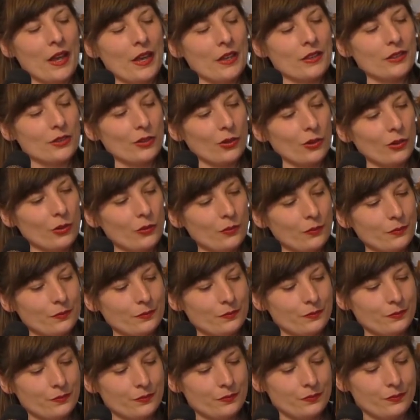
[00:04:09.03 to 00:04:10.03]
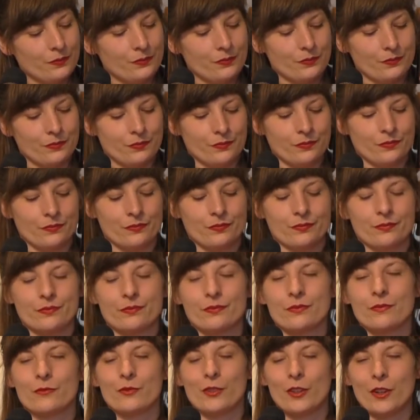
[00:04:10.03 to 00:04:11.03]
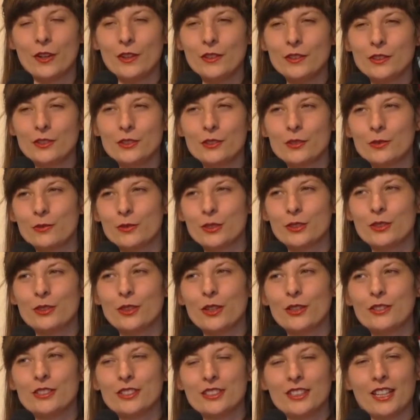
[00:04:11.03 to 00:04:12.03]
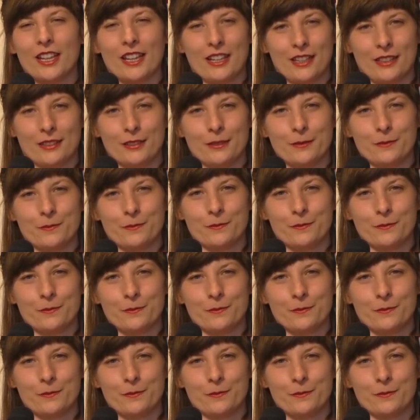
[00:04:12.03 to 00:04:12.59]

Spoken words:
So, first, we start in the head.